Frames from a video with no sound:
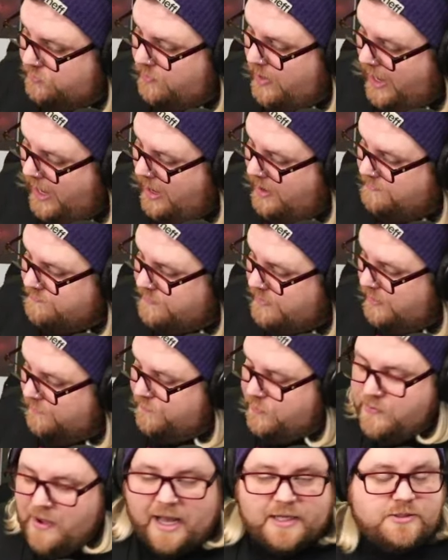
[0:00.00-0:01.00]
have a
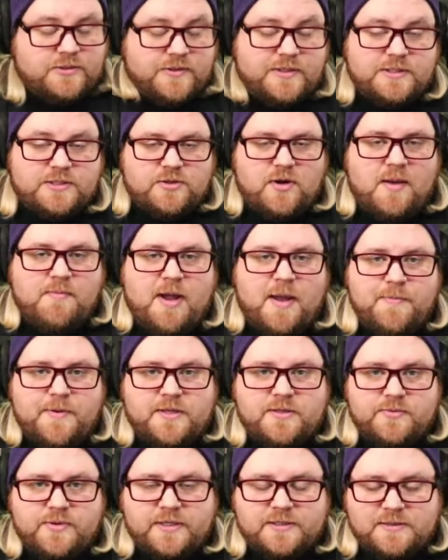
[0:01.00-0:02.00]
few extras, so I might be
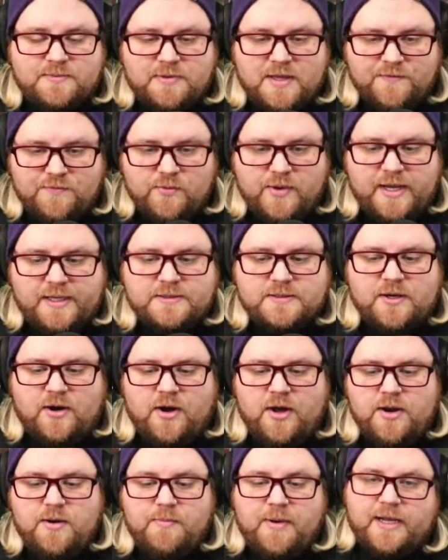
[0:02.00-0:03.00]
doing some giveaways
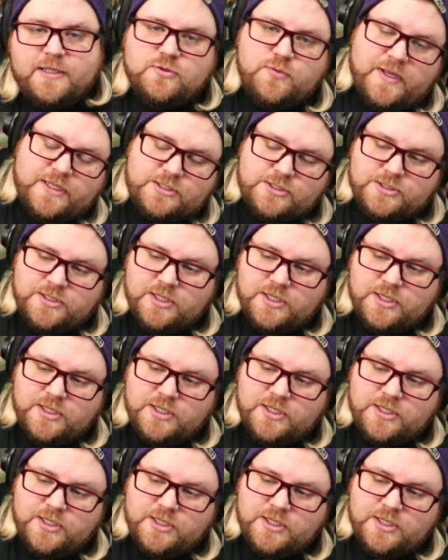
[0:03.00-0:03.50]
on my Twitch